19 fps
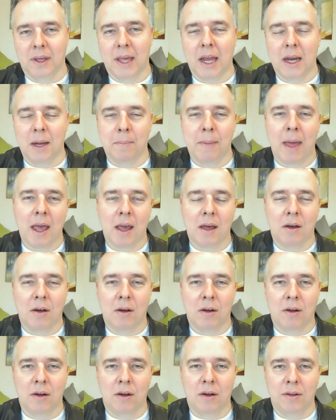Getting back
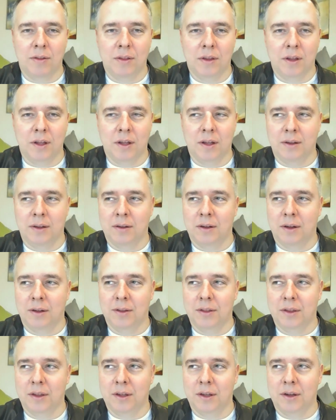on the
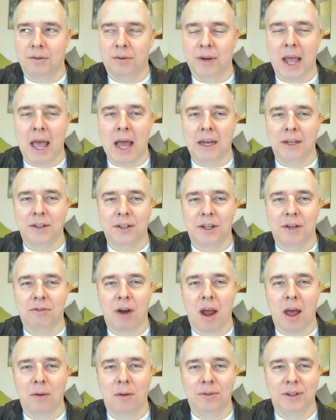on the reality
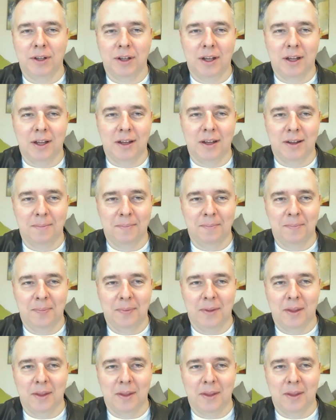ground. Um,